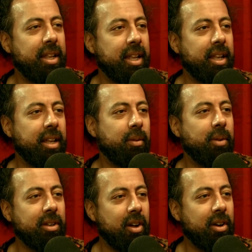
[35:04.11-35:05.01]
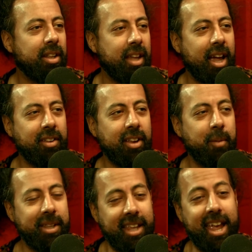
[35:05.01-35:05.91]
And then they went to go get the guy's
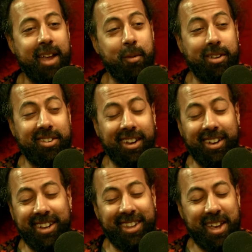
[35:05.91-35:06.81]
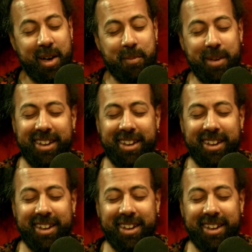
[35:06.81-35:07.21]
helmet and the head was still in the helmet.